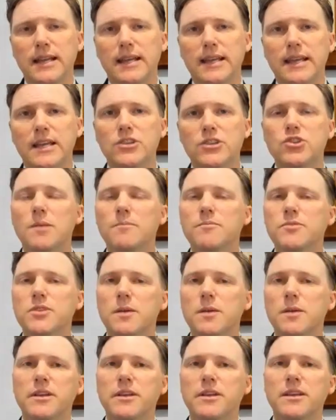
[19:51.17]
It jumps up
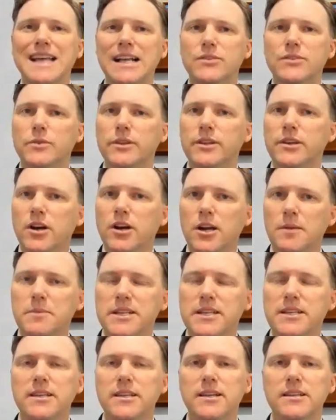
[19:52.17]
because that's where the
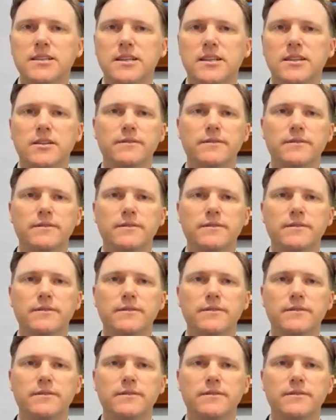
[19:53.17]
RMD kicks in.